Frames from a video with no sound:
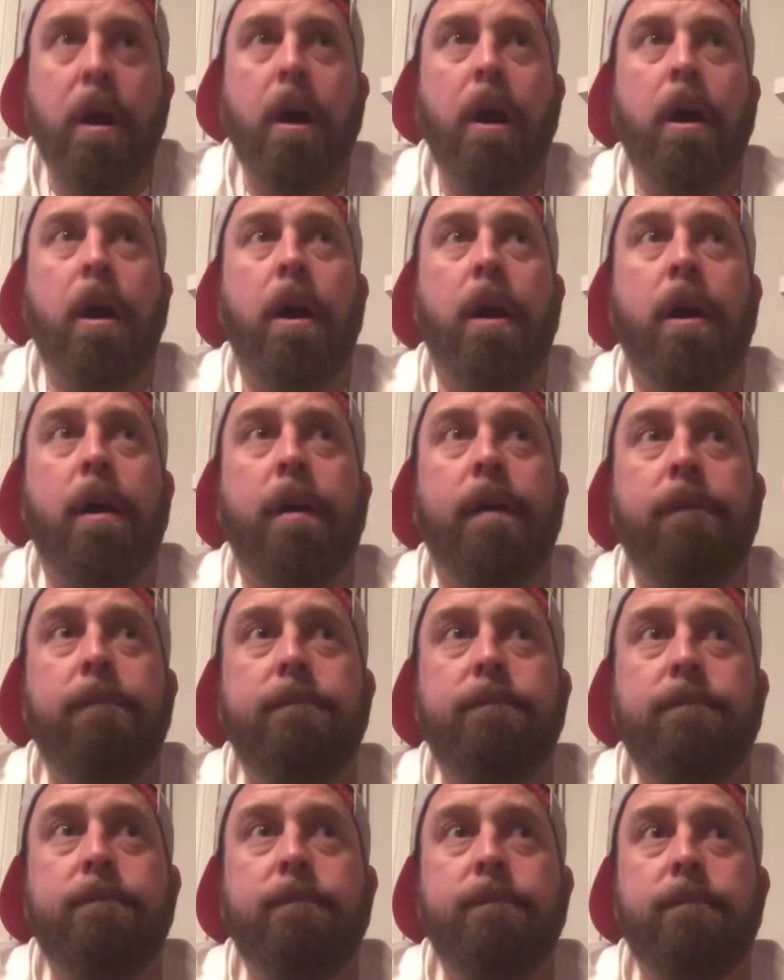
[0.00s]

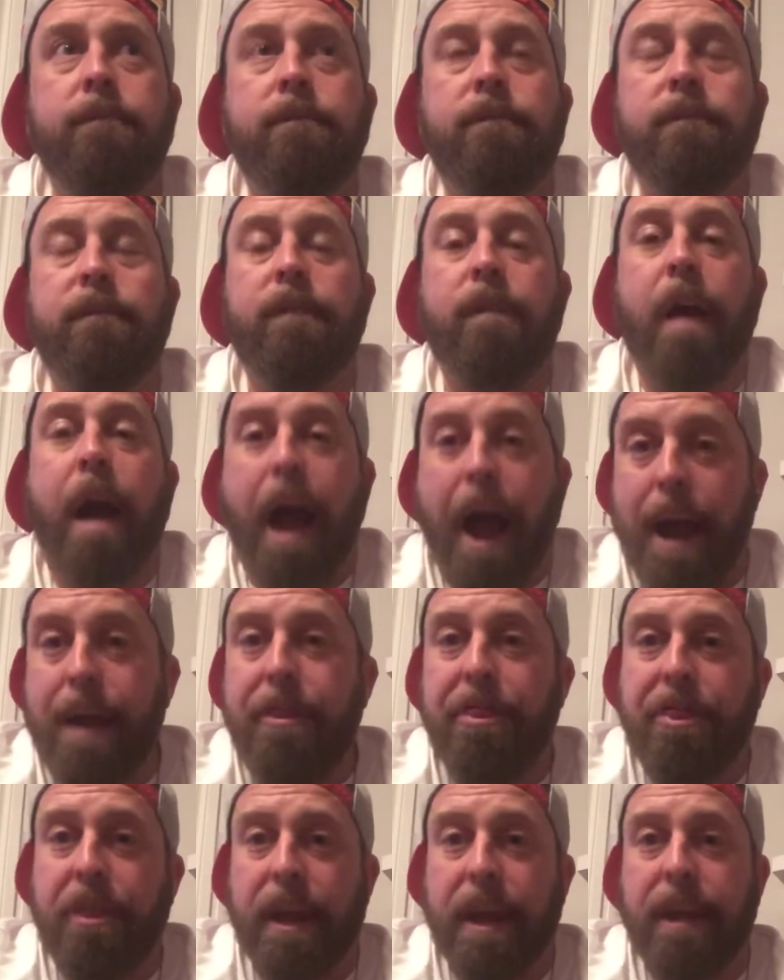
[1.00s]
I
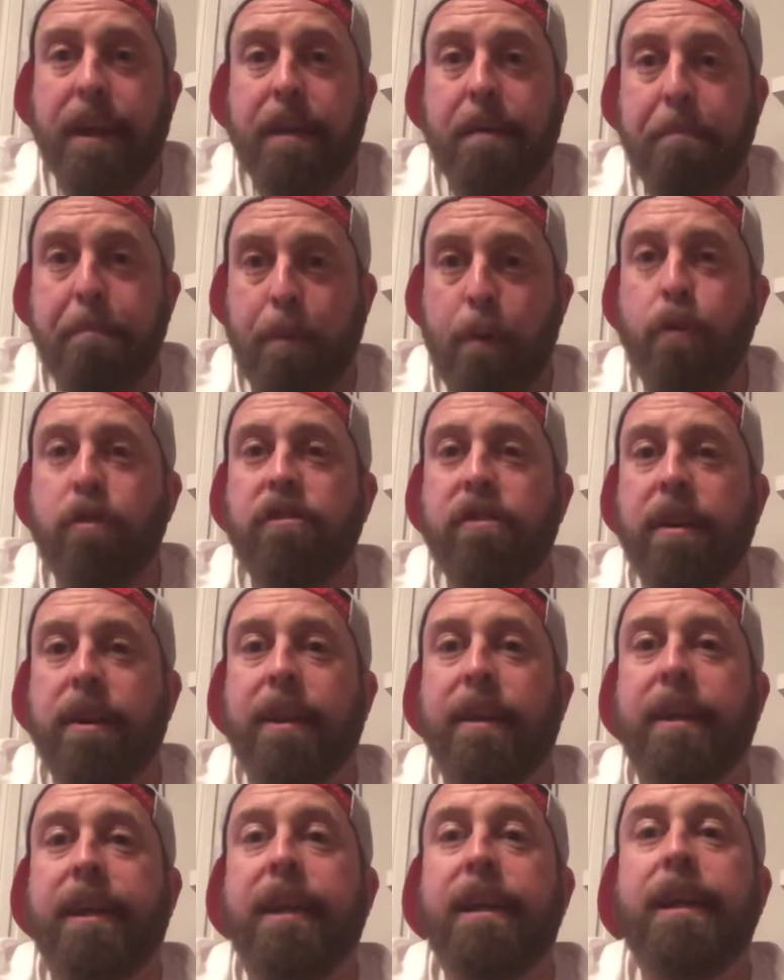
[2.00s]
think,
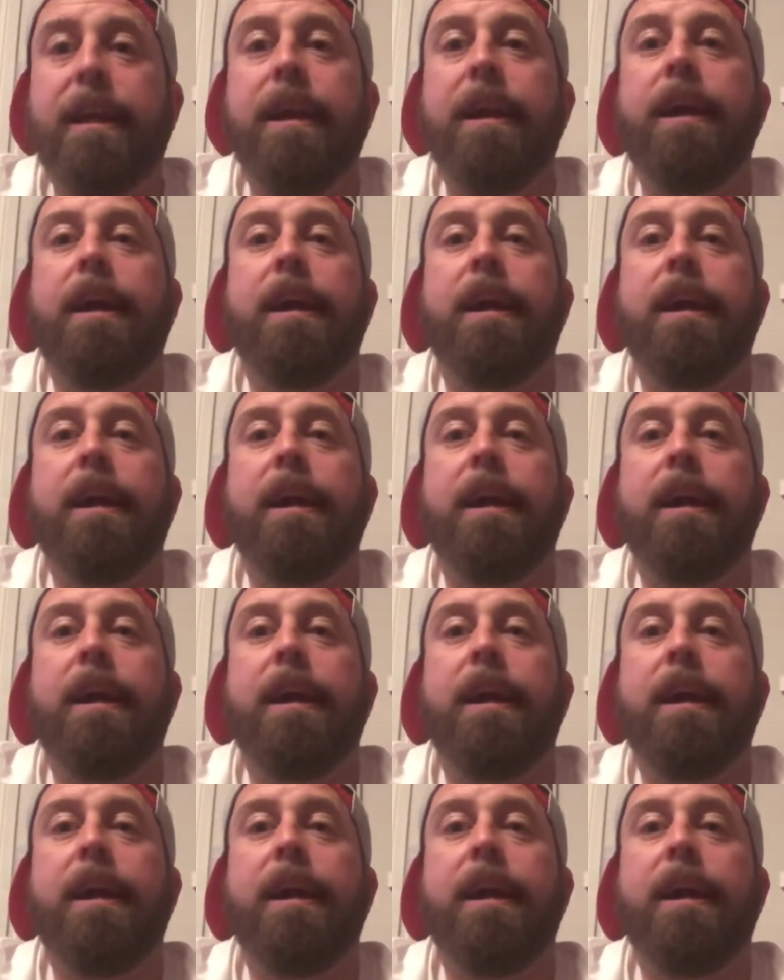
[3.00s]
personally,